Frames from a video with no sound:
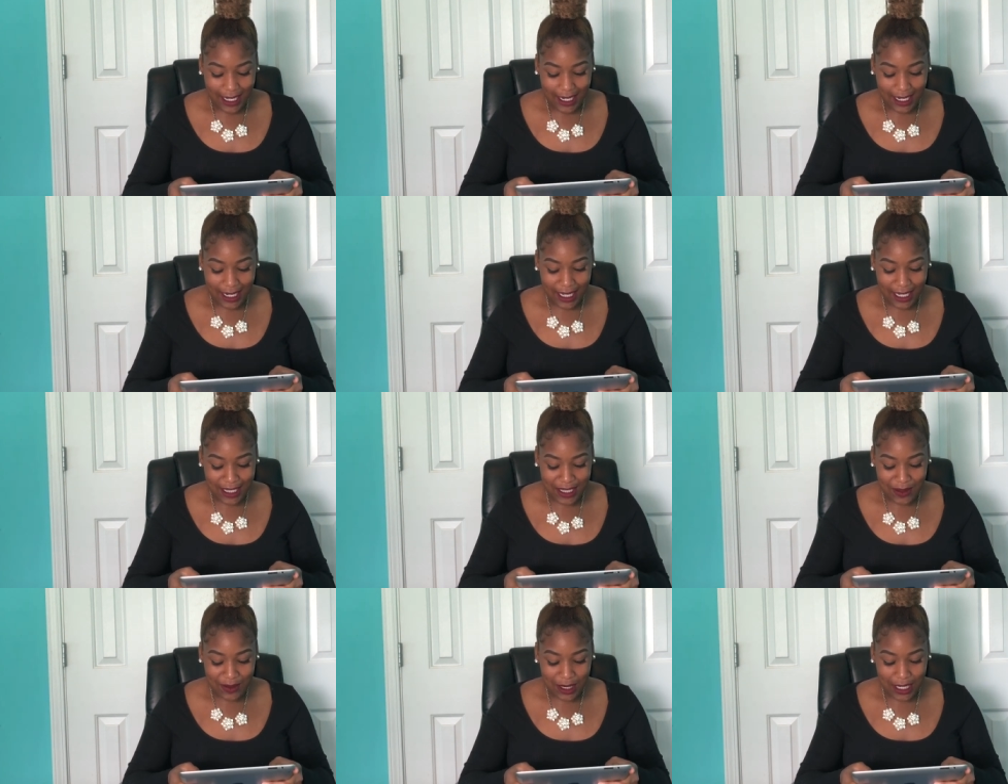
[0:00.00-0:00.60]

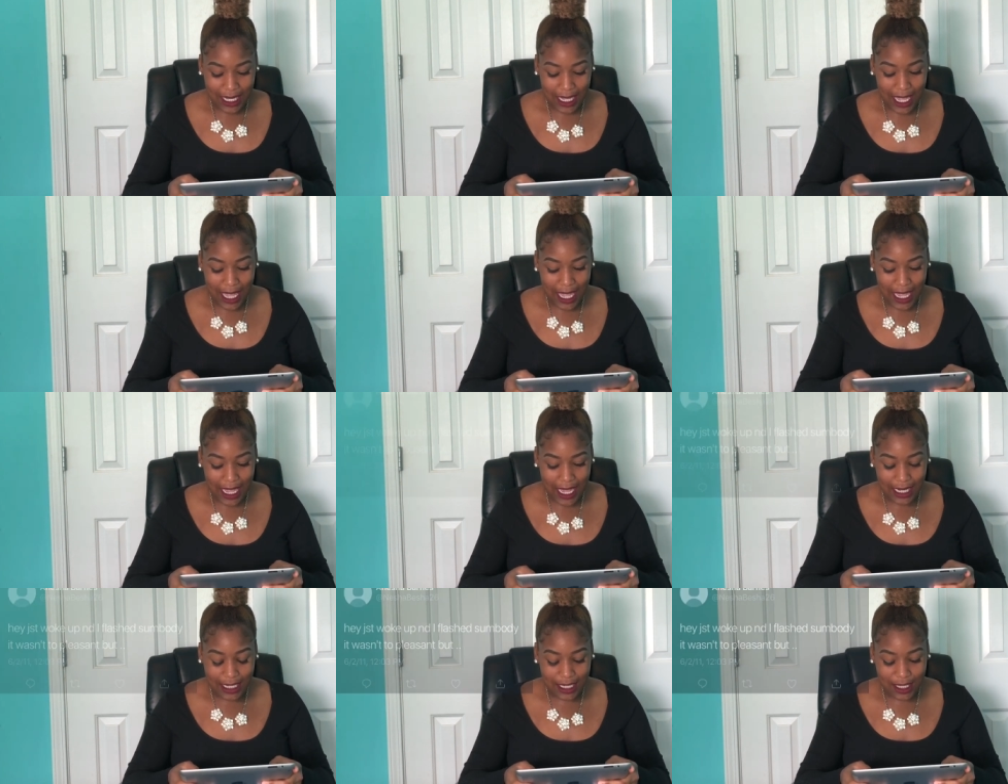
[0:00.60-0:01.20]
Next one.
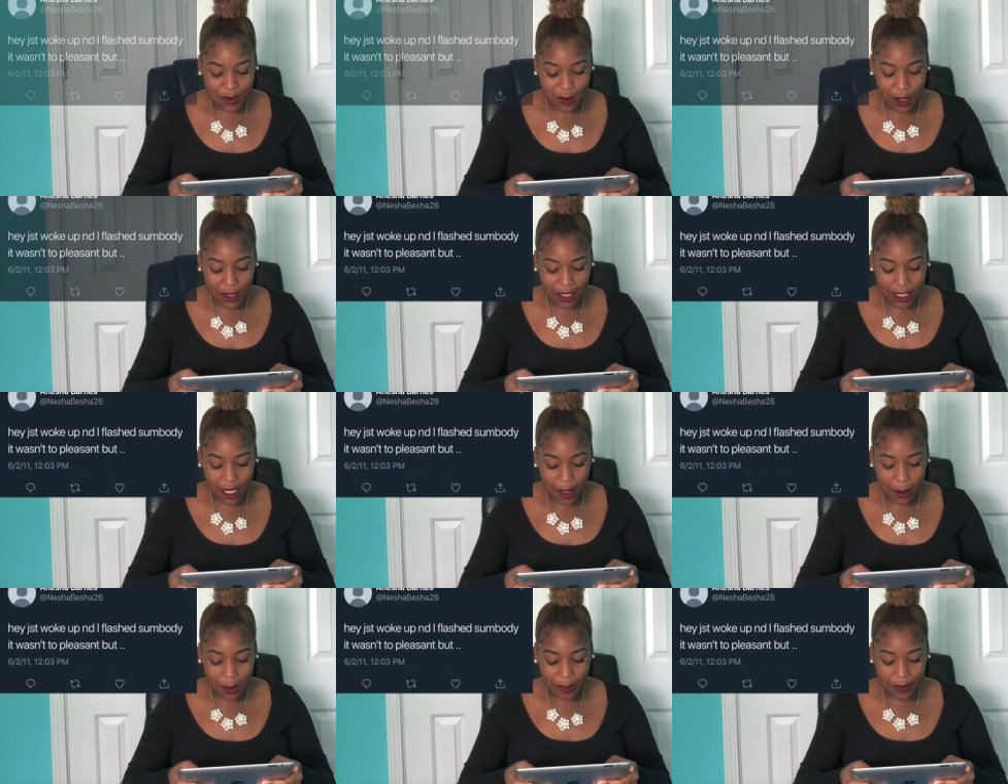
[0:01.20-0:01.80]
Hey, I just woke
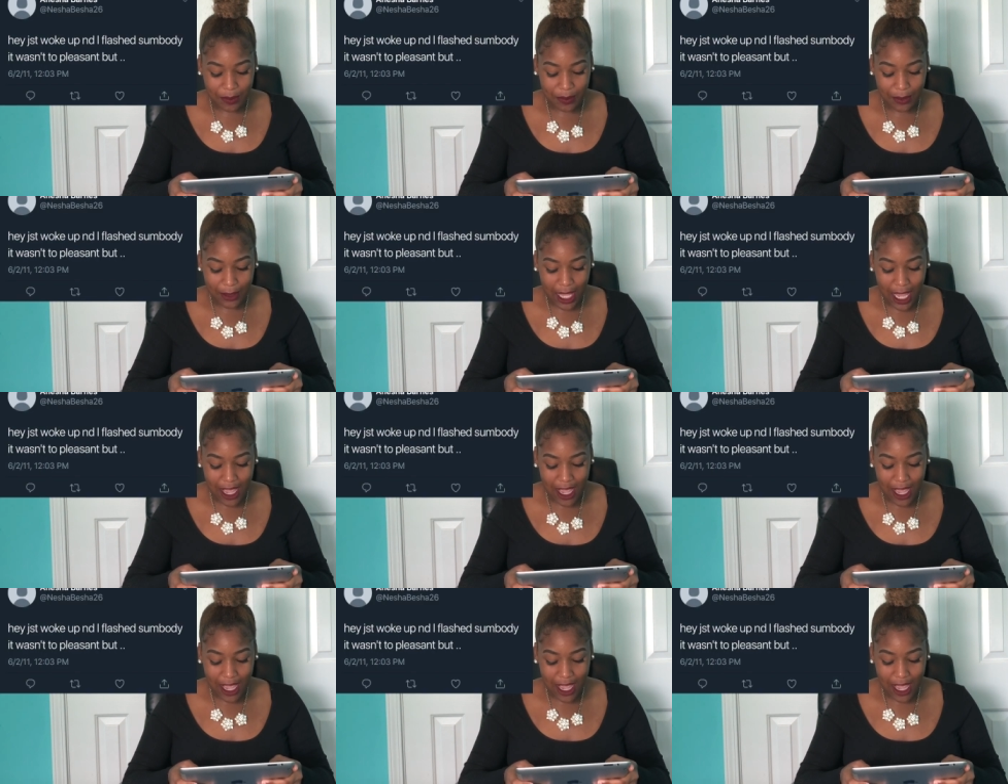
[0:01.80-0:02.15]
up.